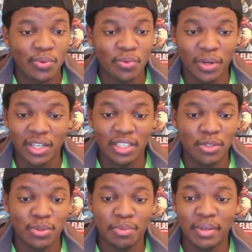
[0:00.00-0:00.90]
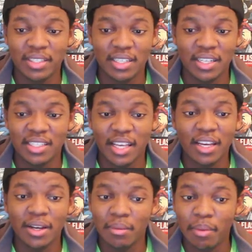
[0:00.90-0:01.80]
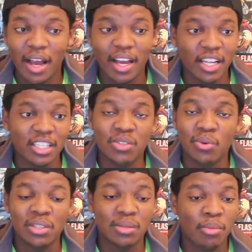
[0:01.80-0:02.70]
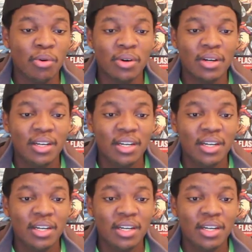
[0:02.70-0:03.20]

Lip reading: where she was basically saying goodbye, and she wants more.